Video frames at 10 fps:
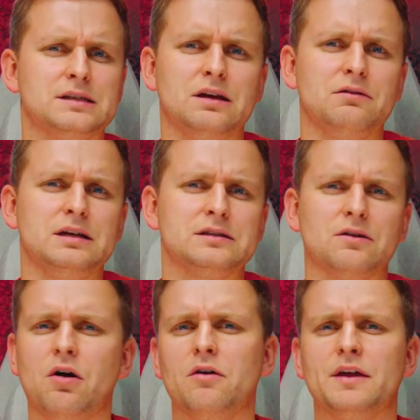series,
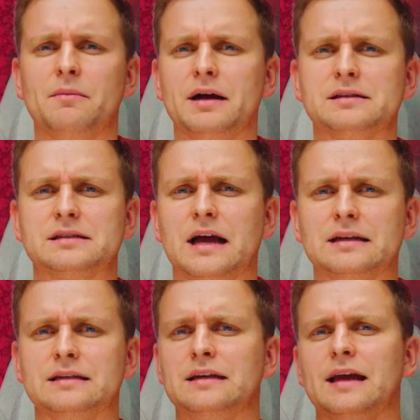or they might
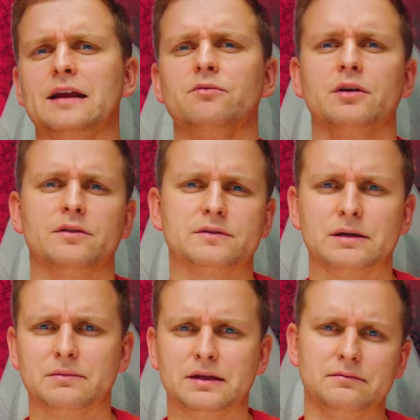start it again with
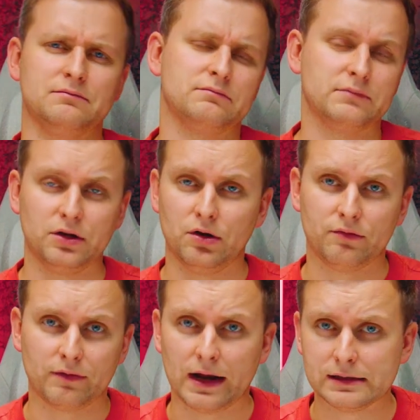something, you know,
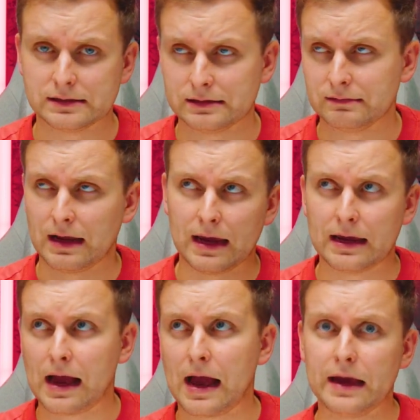Ryzen
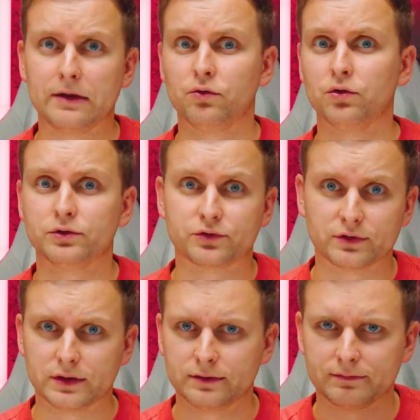AI
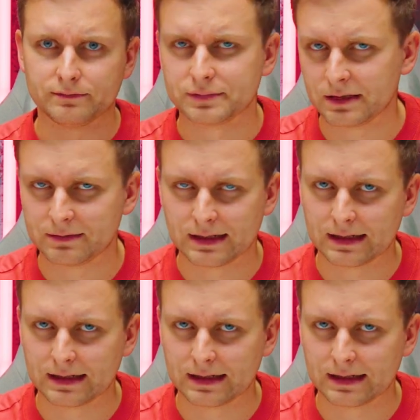Ultra, something